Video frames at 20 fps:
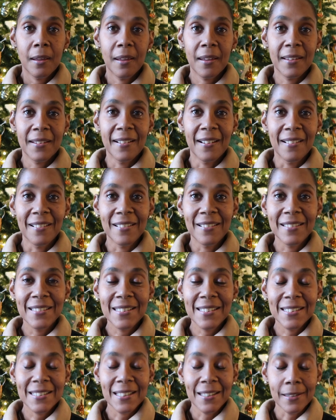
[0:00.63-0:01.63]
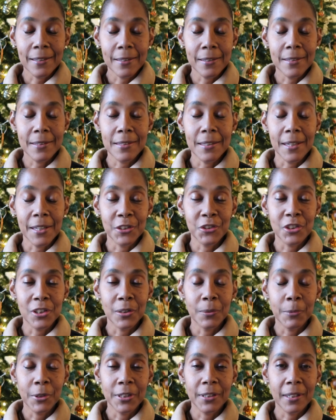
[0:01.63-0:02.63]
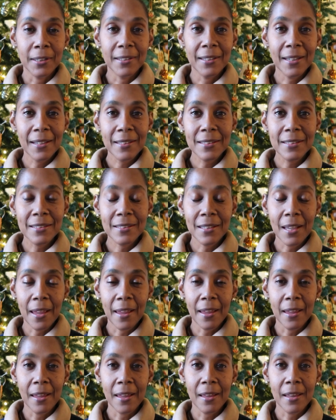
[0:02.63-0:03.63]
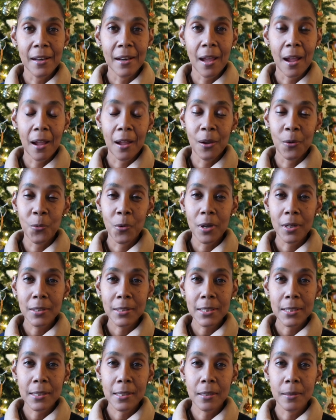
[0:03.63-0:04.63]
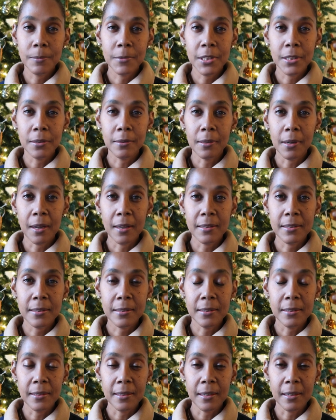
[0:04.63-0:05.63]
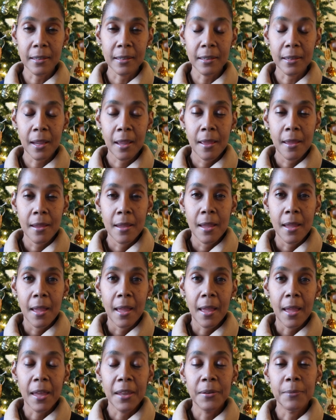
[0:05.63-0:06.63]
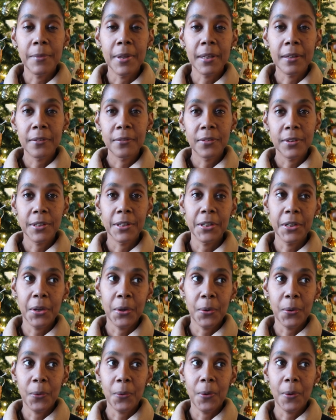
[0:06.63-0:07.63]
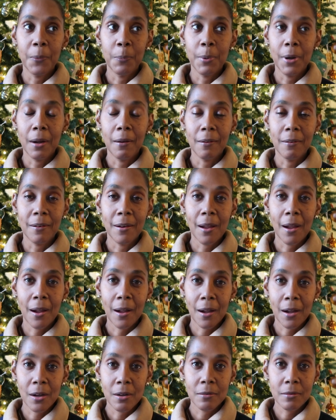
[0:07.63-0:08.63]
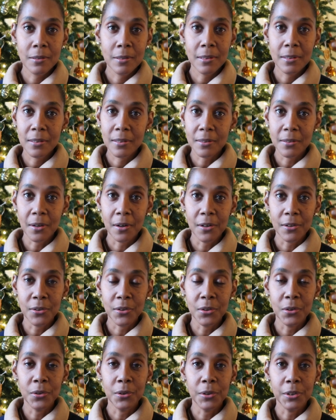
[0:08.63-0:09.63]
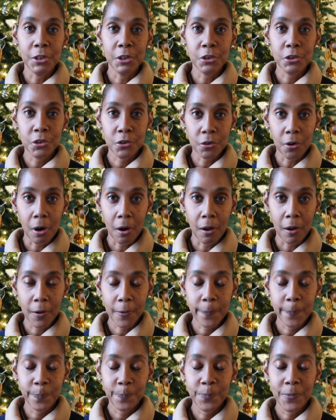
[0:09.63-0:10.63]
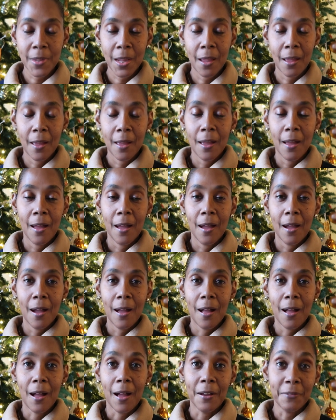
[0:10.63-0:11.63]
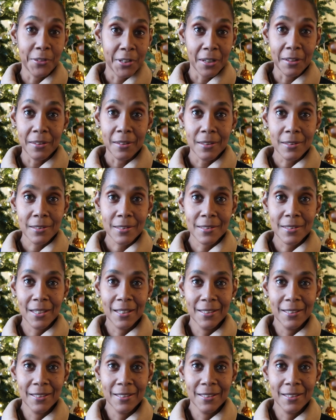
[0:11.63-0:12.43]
Hey dolls, it's Angela Montañez and I wanted to come to you guys today and make a video about how to start the New Year strong. I've done this.